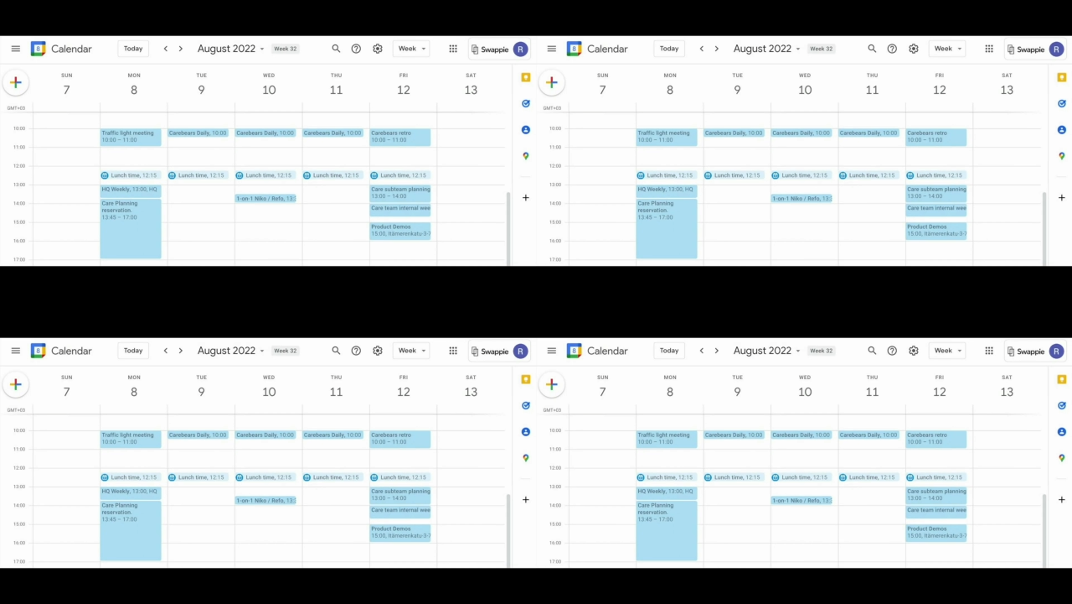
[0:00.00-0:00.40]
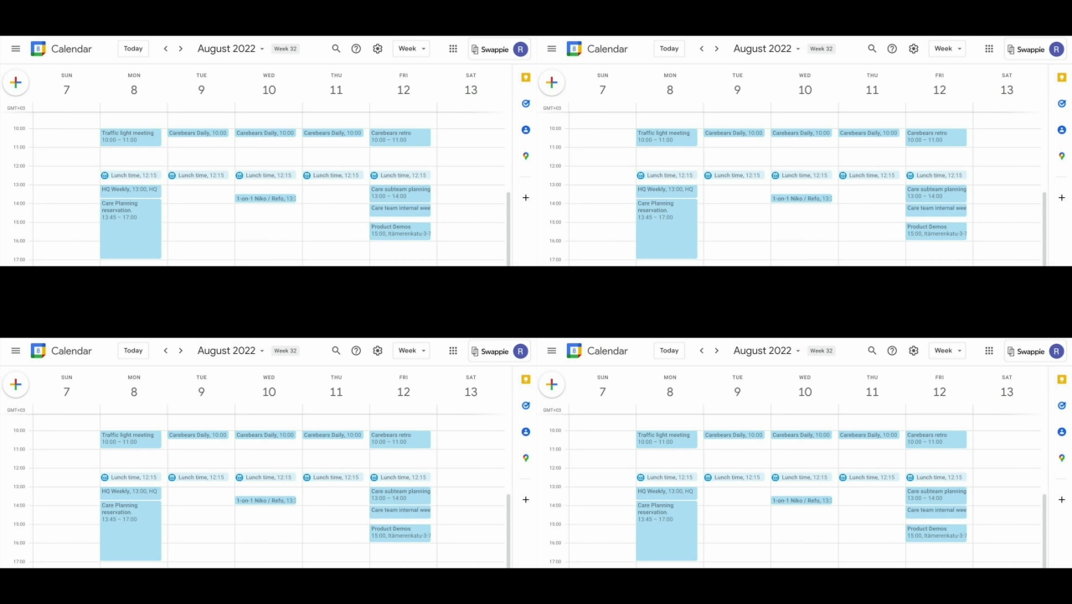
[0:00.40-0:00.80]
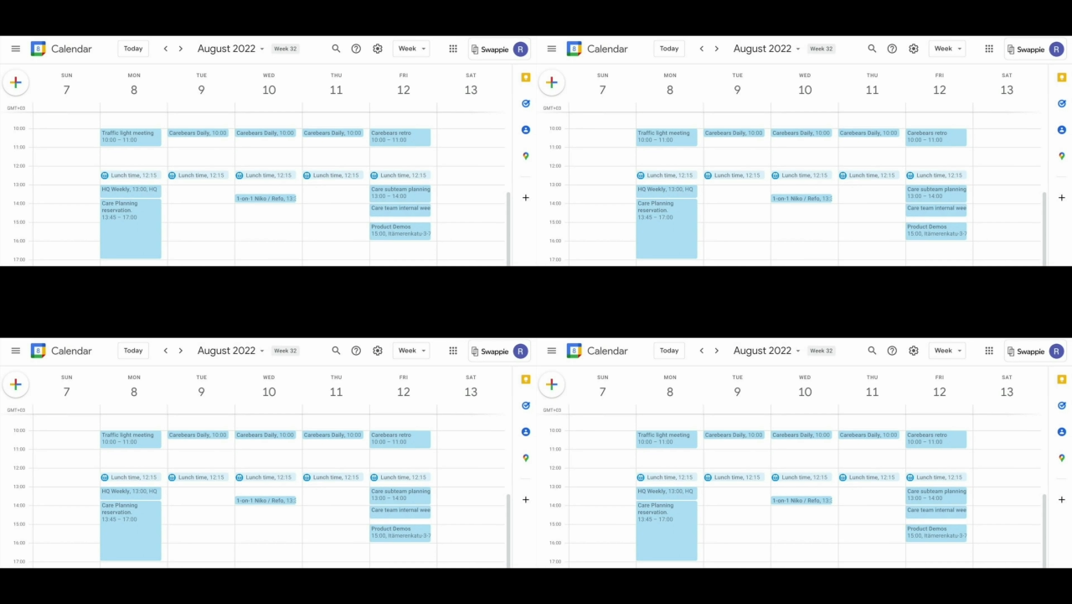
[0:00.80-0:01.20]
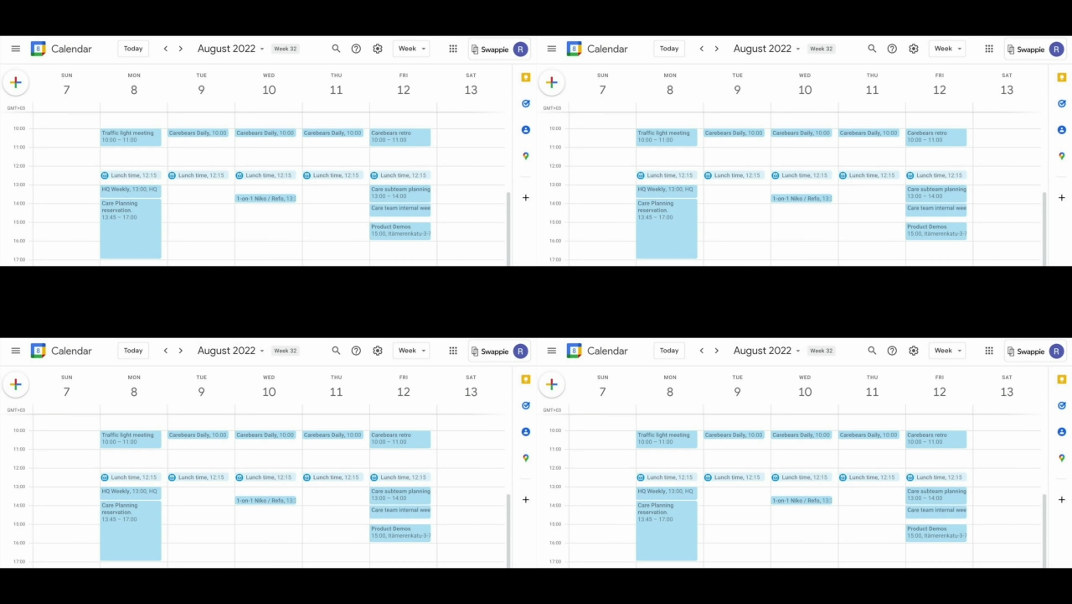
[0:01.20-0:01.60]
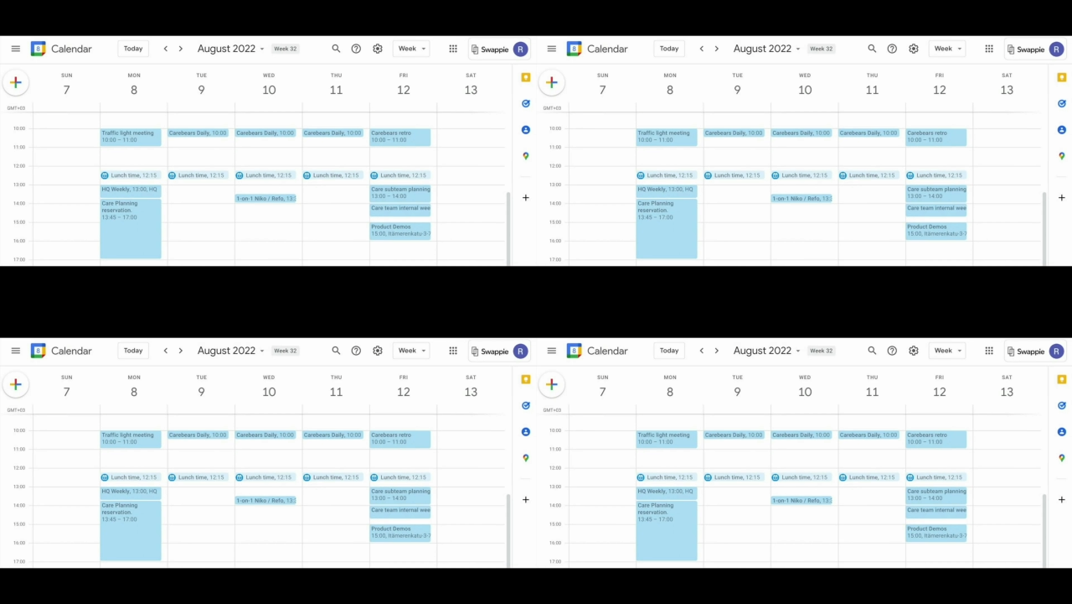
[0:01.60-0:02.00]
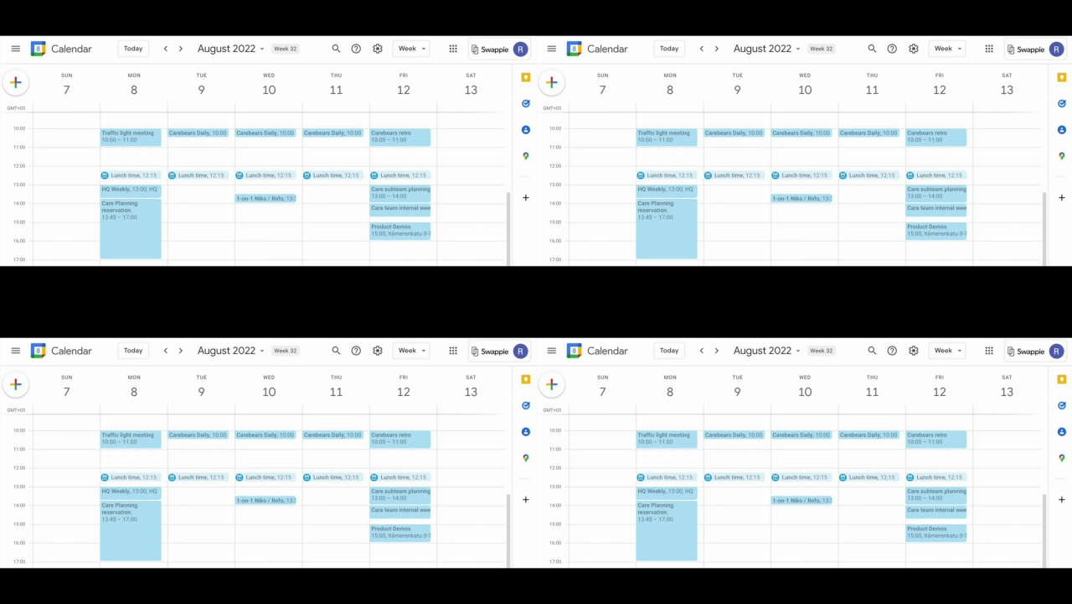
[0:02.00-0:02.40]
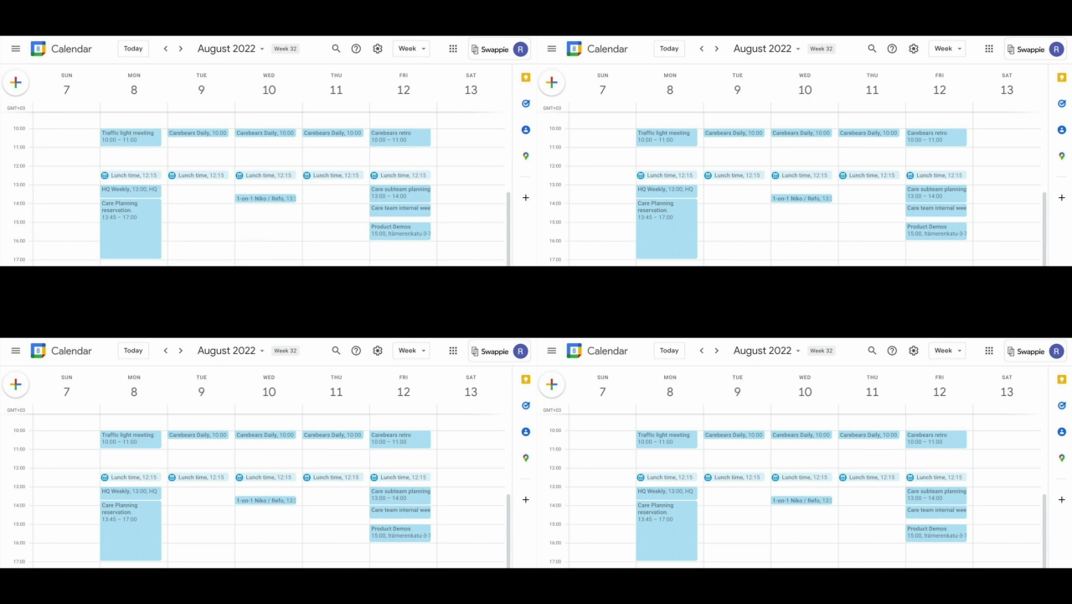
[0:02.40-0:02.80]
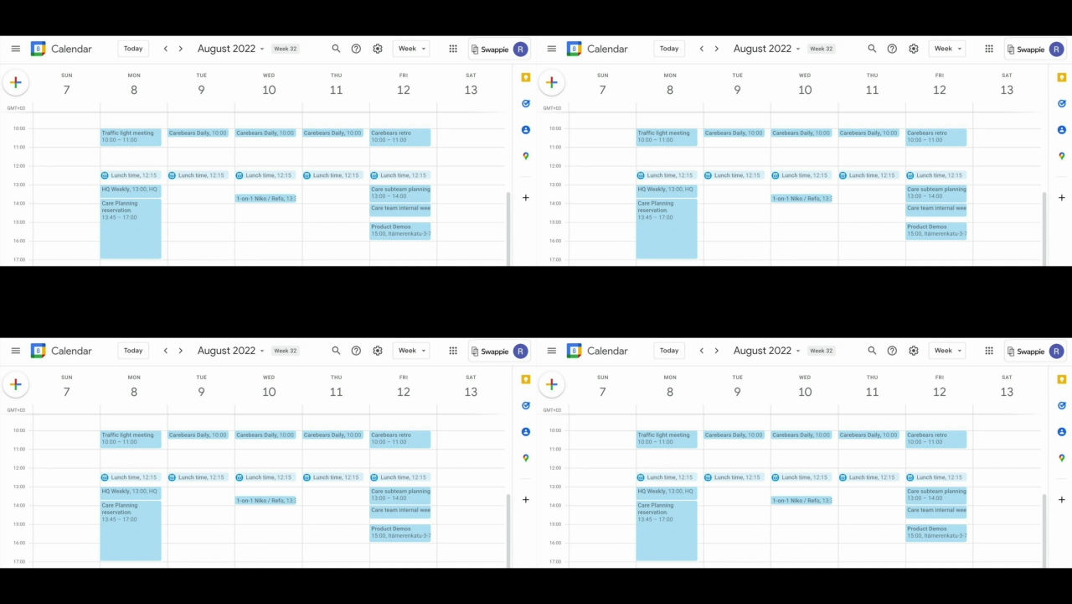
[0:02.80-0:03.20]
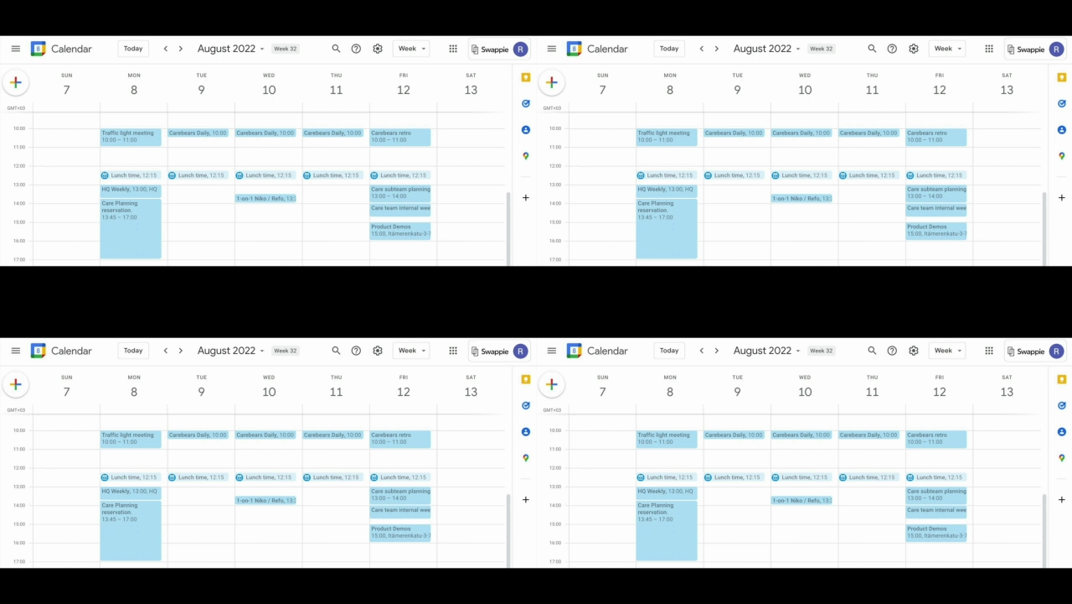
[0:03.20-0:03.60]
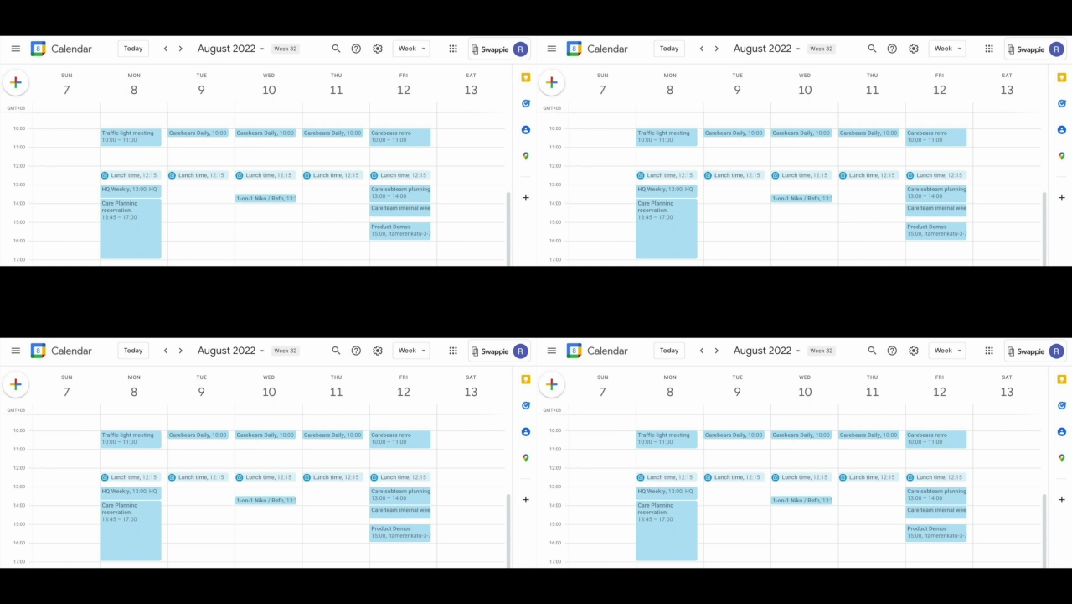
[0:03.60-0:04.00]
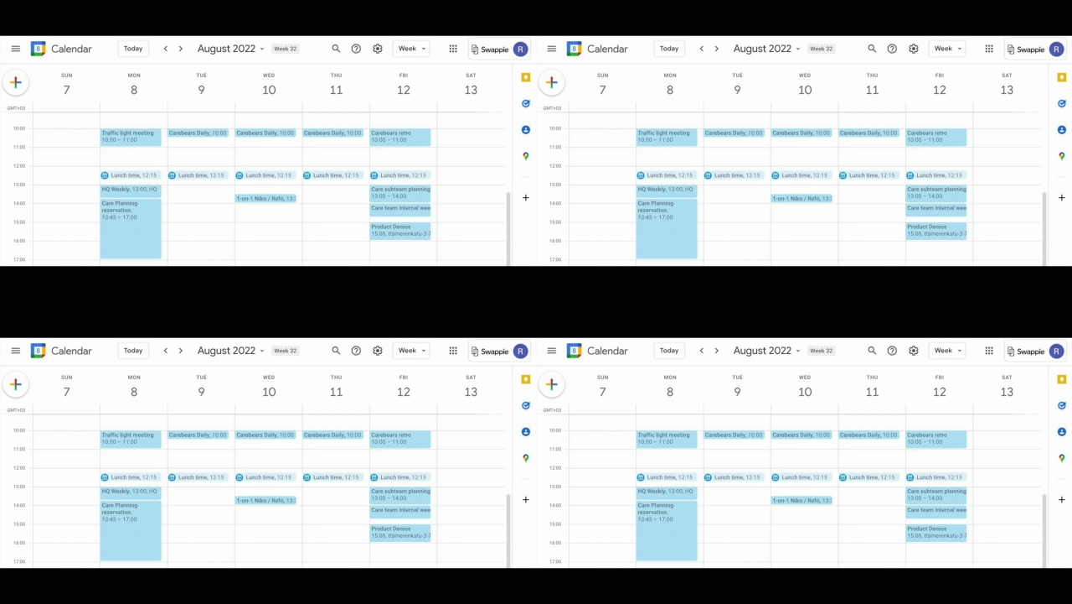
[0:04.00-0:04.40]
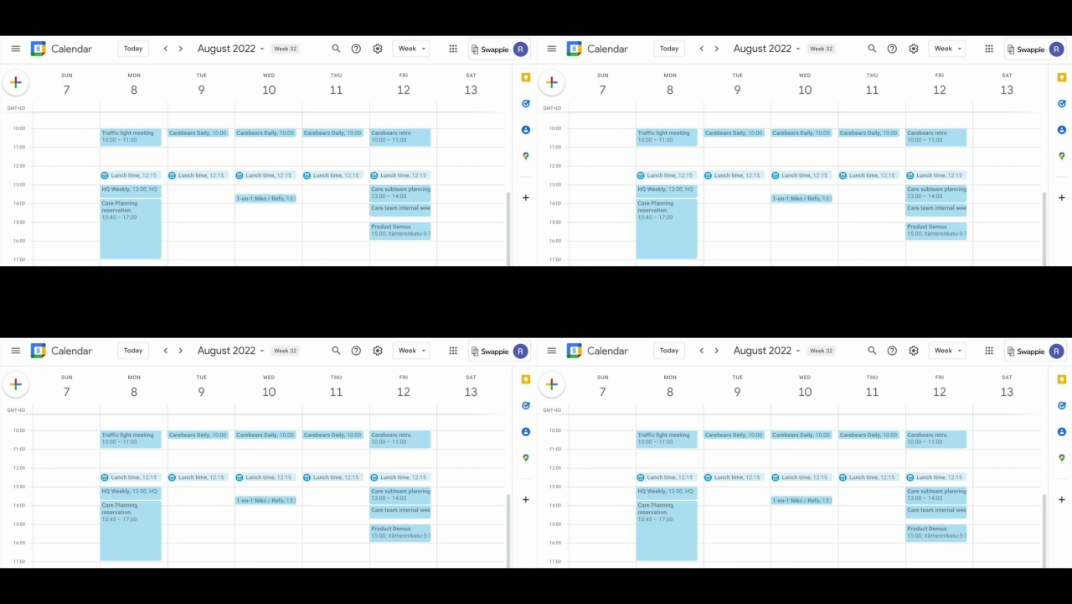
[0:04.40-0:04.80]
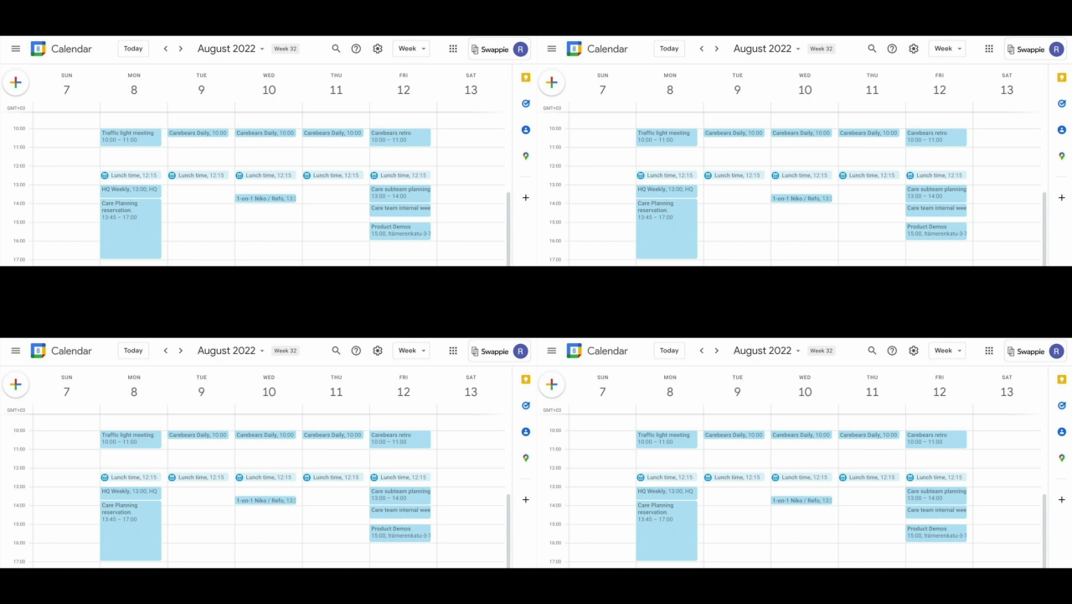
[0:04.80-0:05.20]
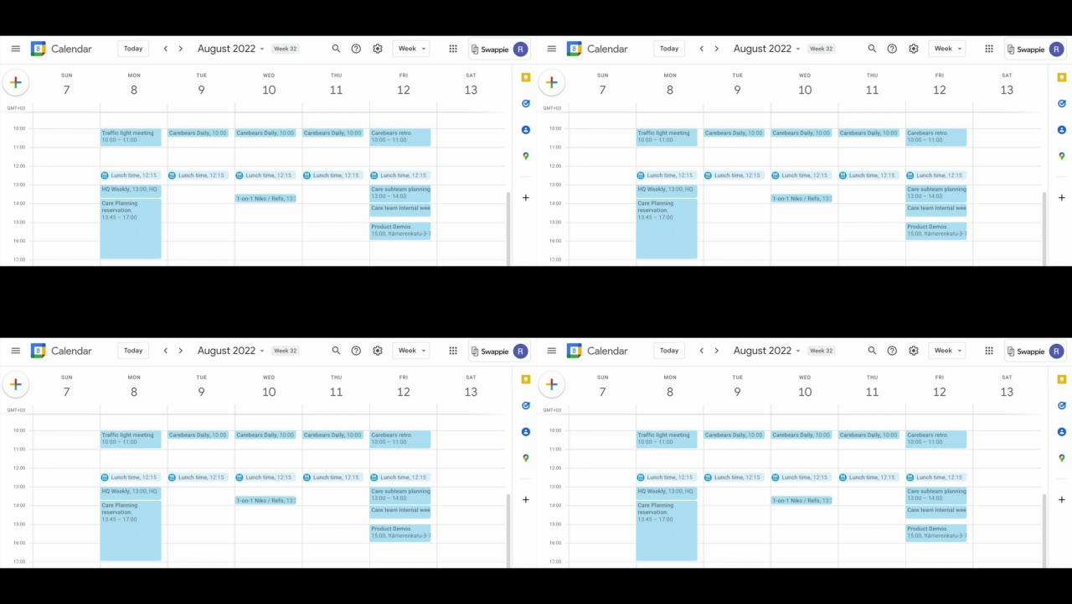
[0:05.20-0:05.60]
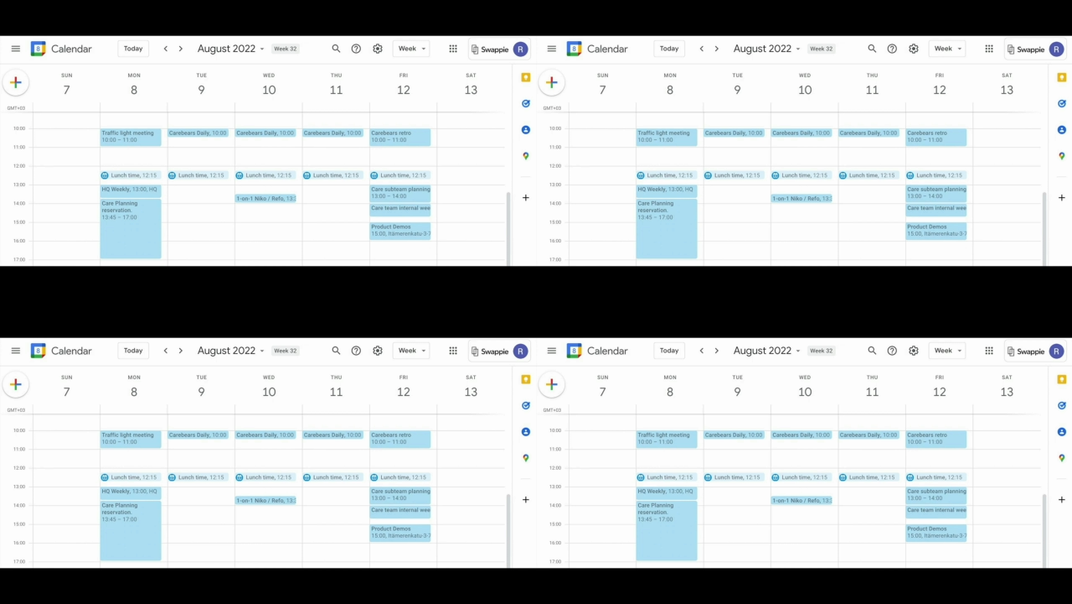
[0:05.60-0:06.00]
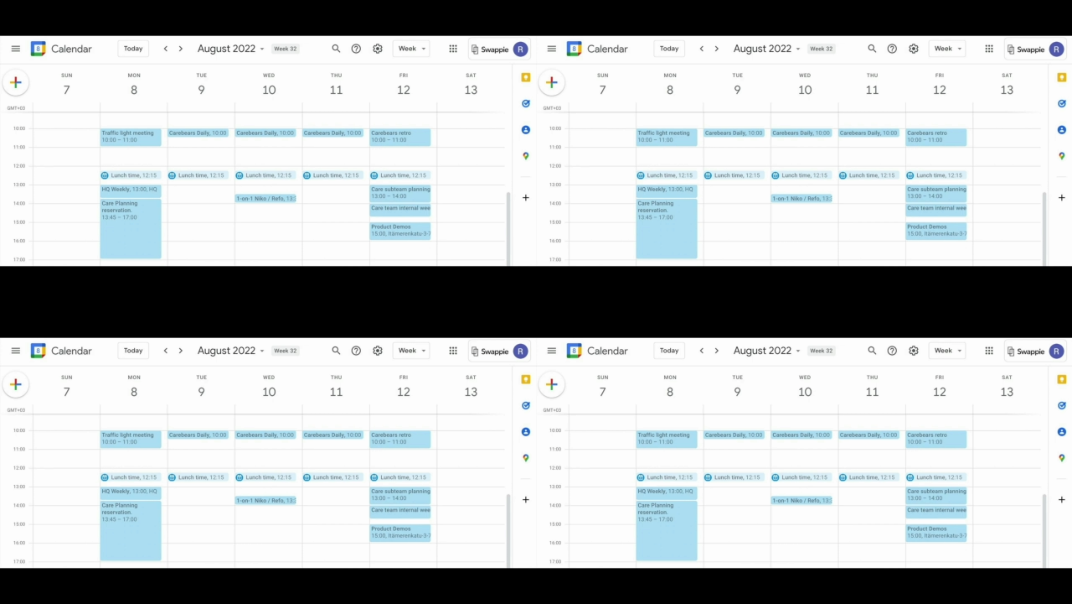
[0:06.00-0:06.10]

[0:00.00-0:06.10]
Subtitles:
(no speaker visible)